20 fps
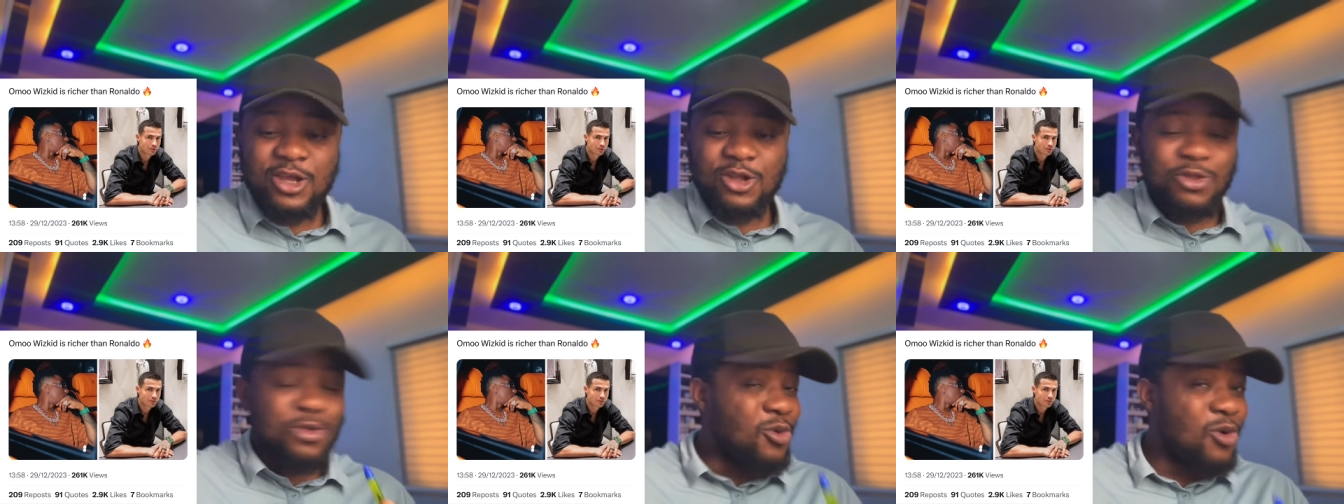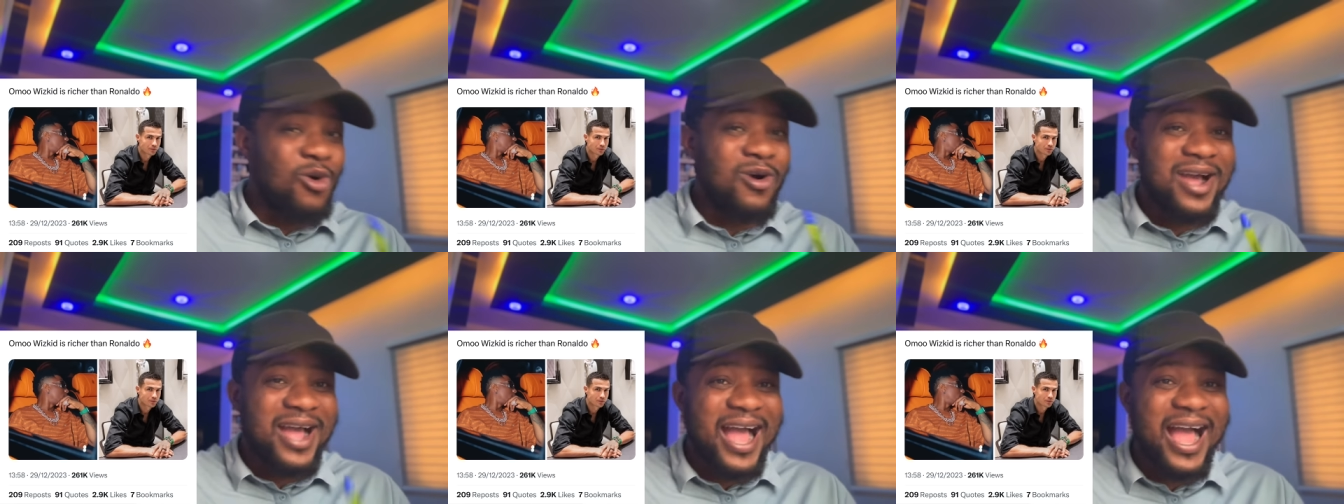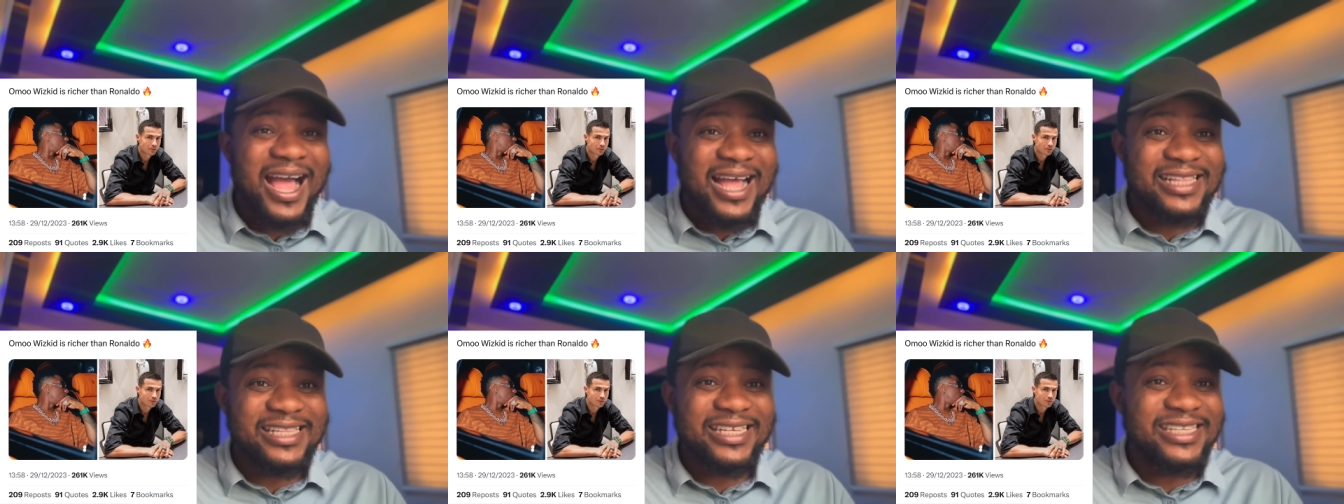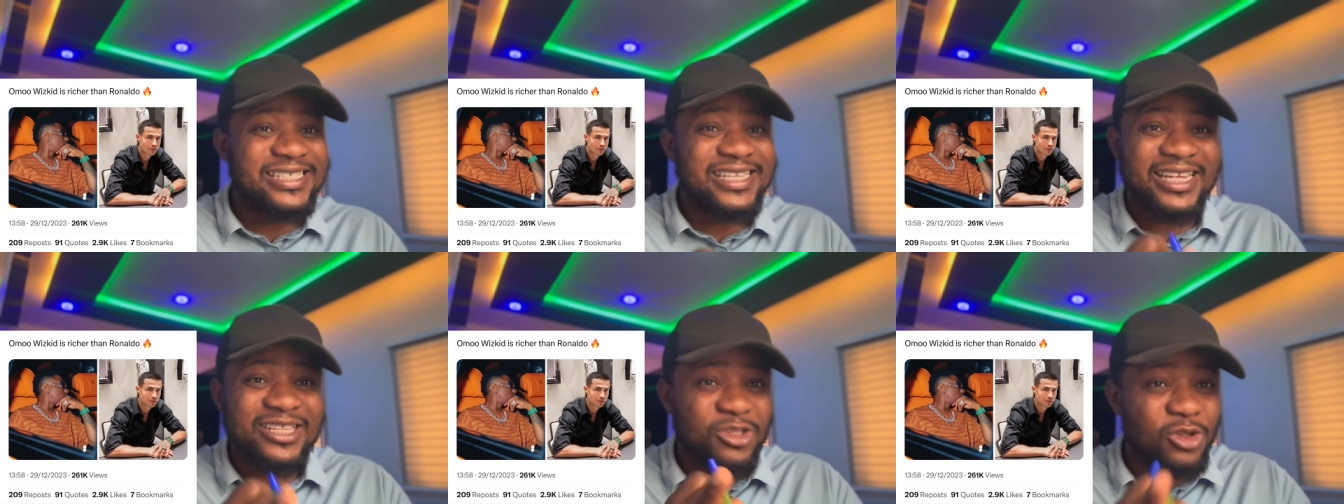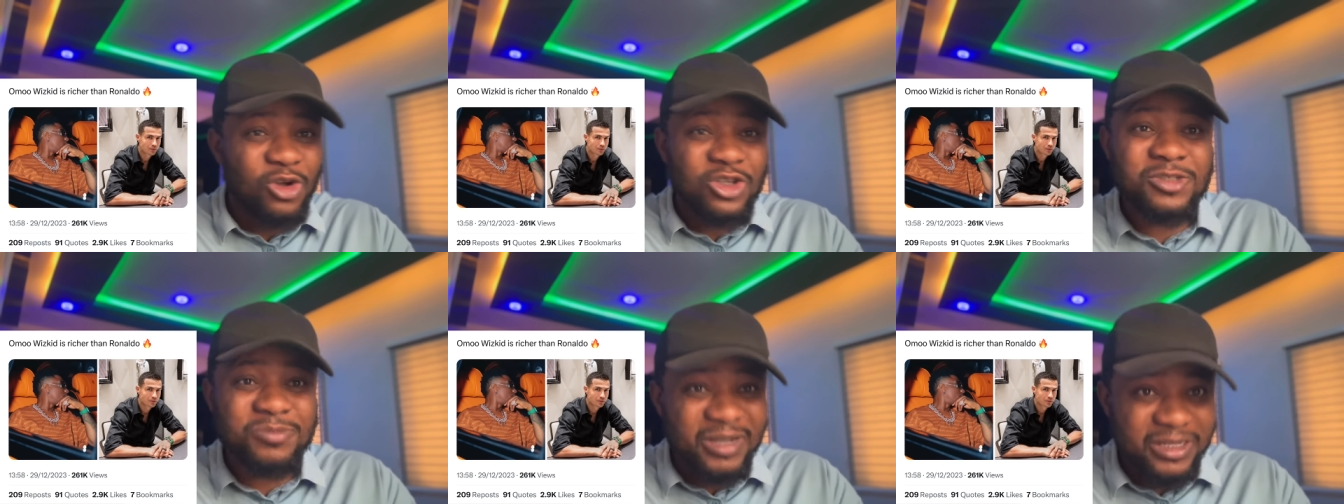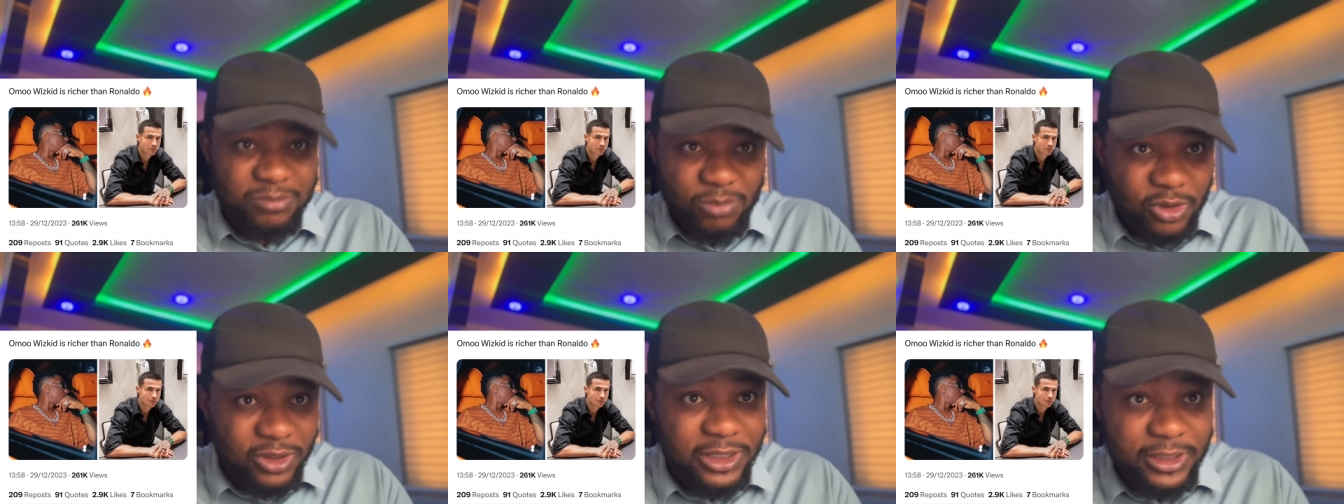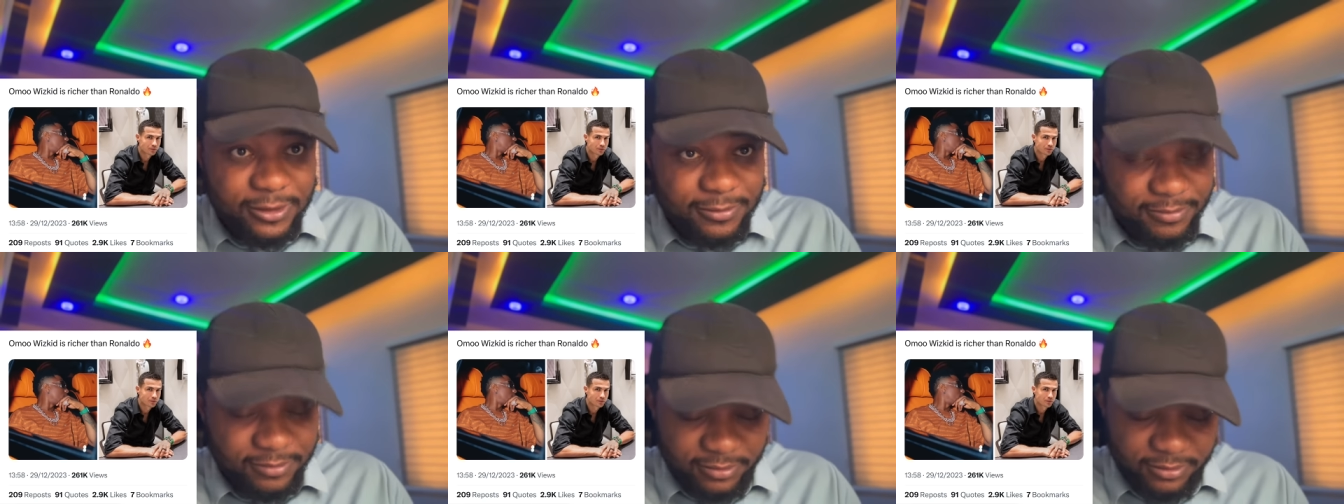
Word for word: no hard is endorsement money,